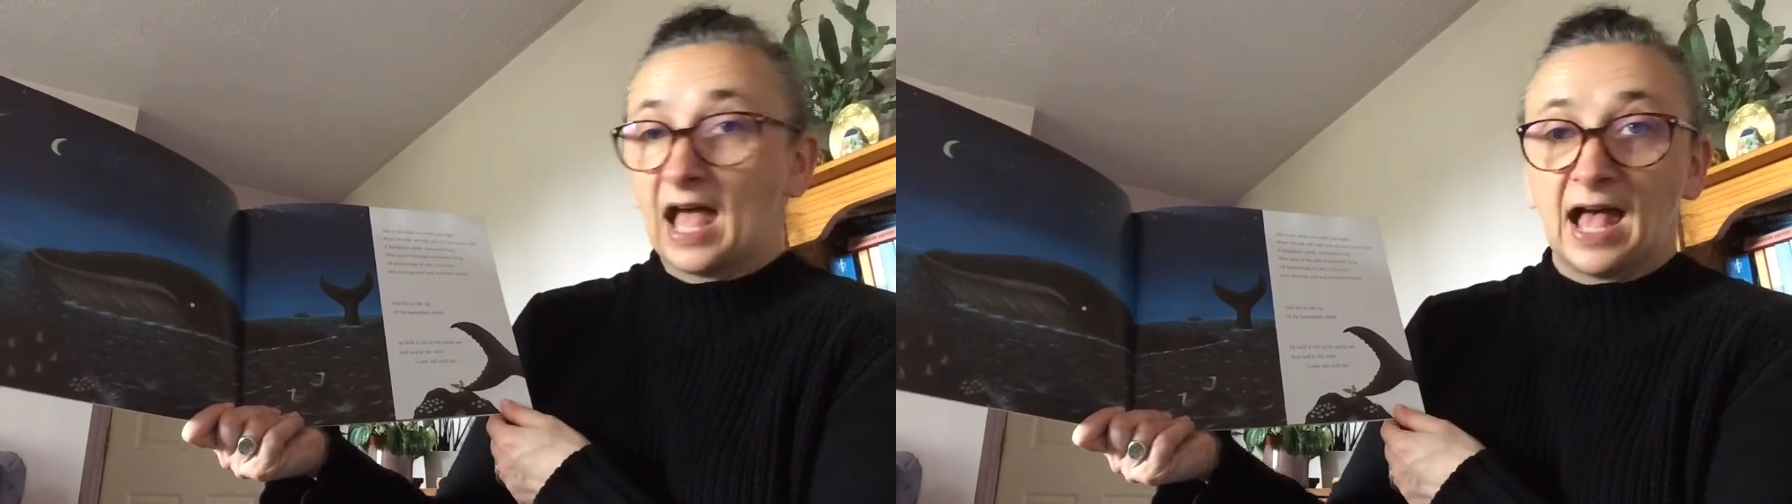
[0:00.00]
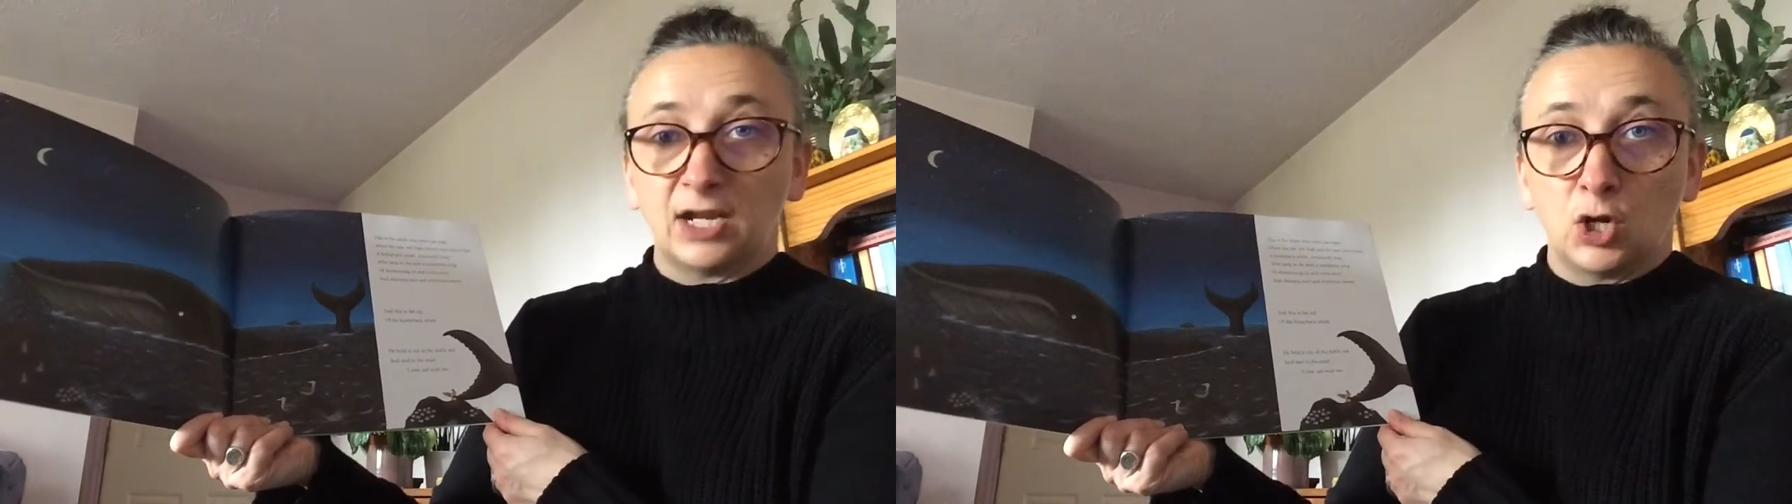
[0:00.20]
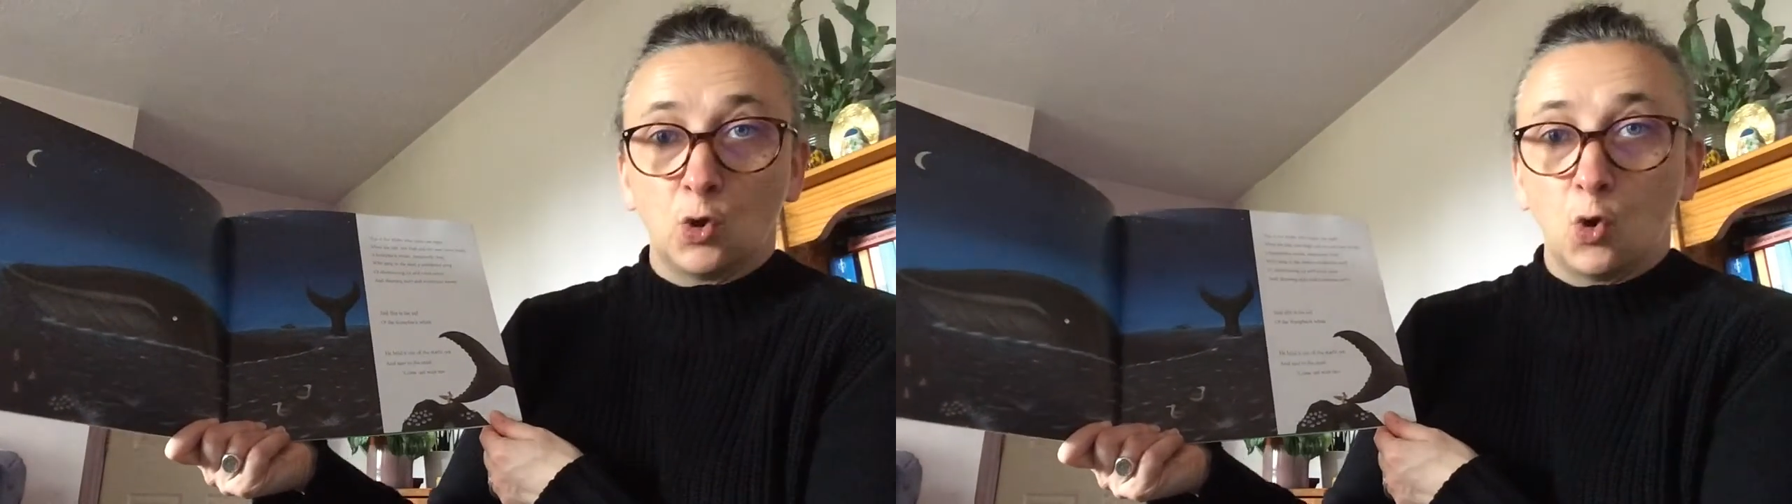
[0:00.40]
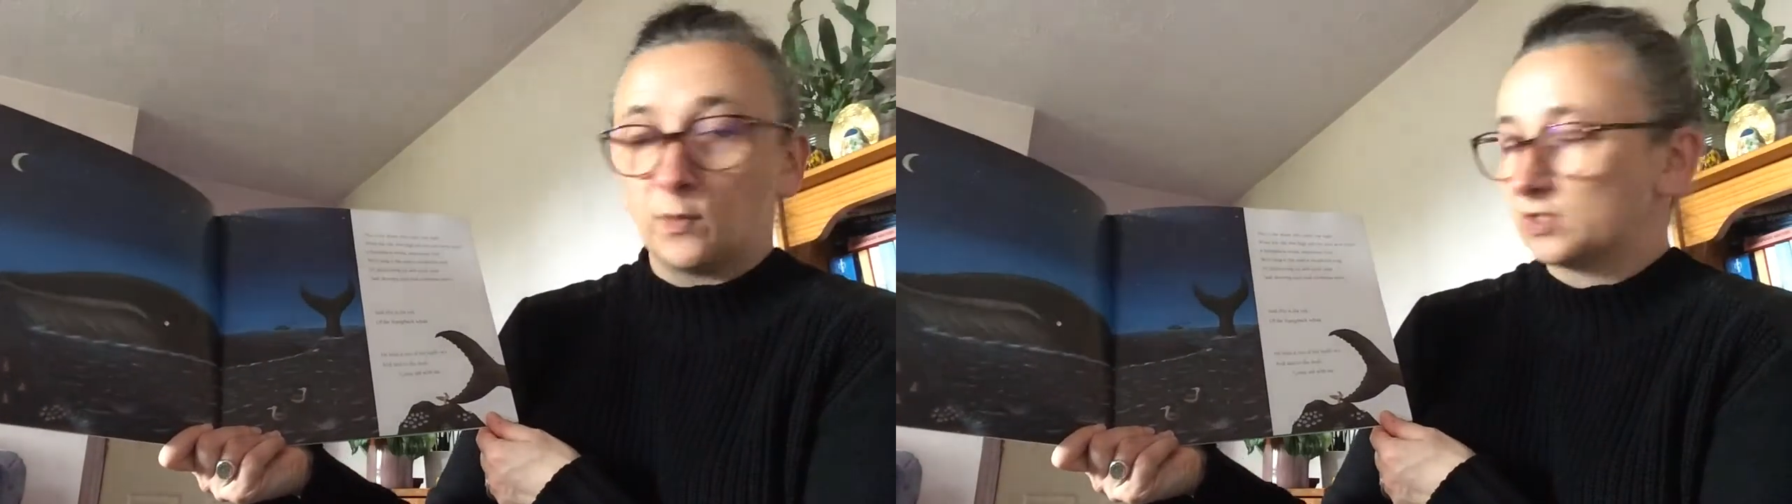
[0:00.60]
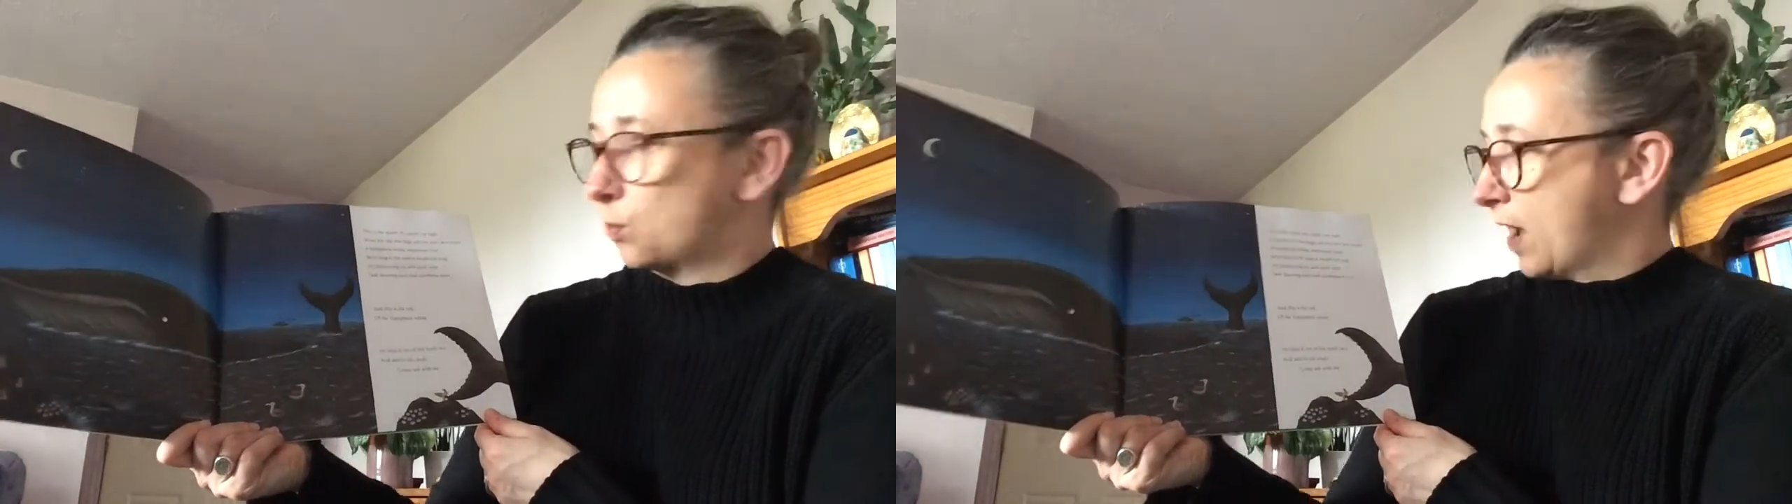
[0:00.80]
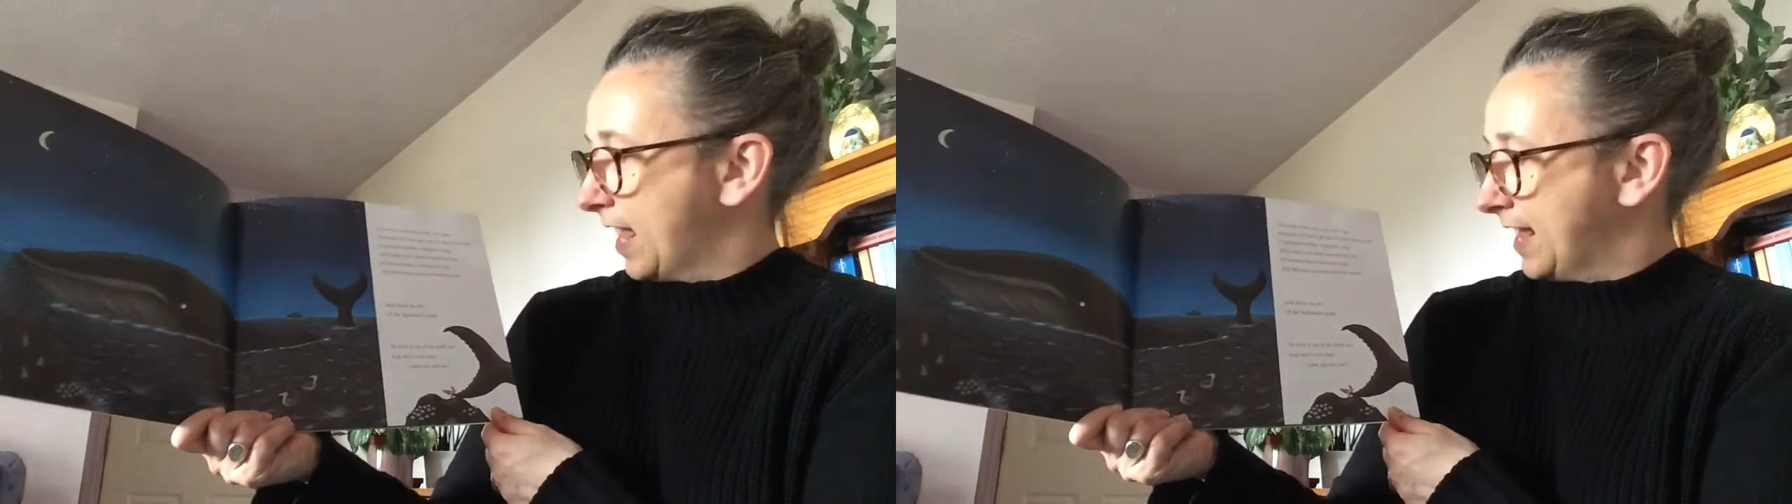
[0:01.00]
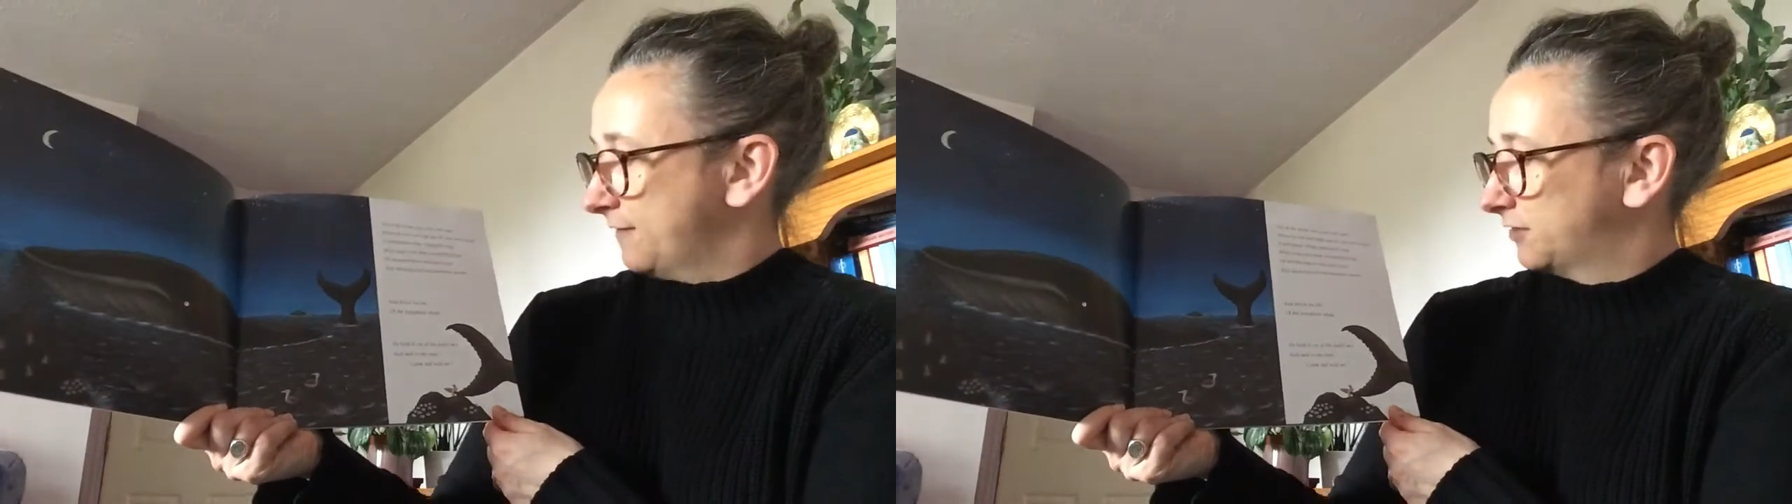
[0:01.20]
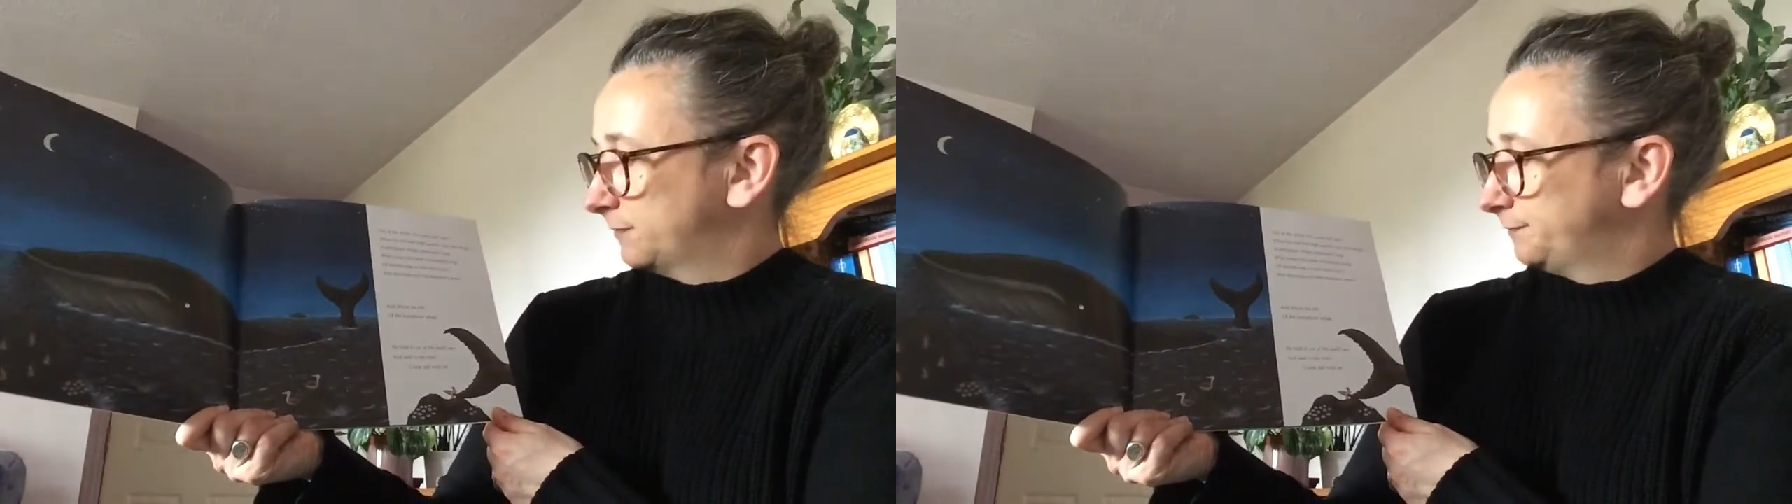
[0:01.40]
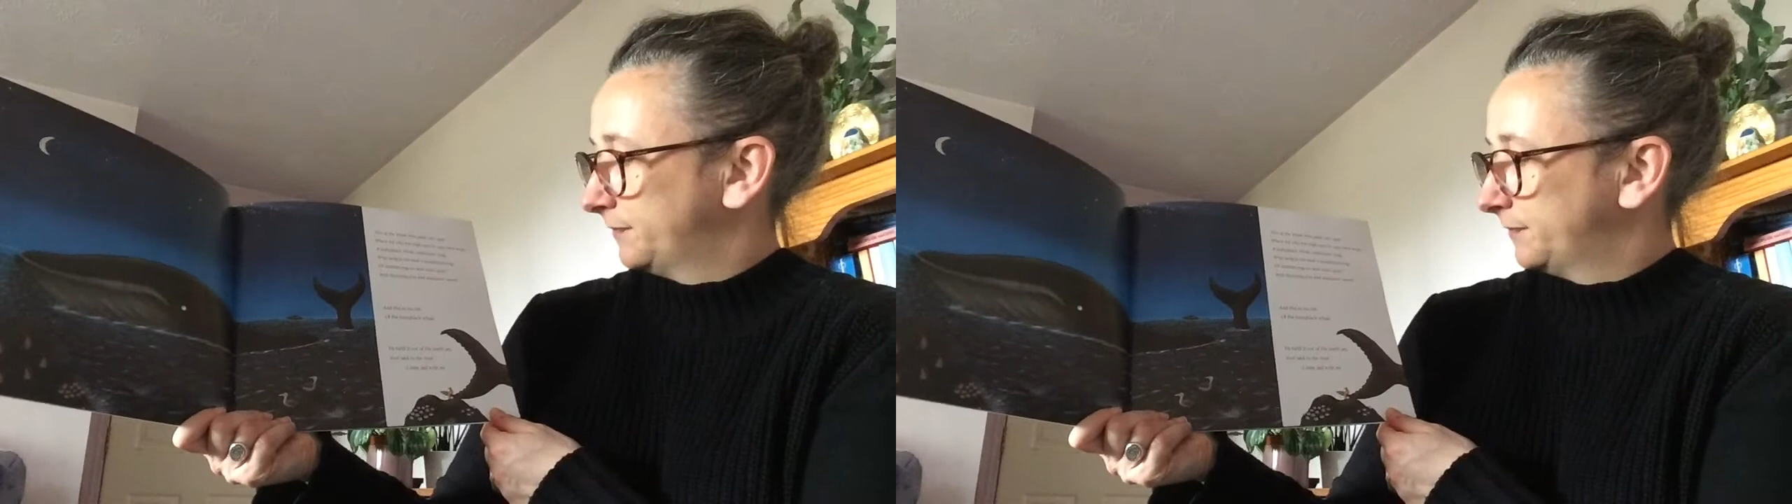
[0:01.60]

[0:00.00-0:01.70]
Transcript: and enormous waves.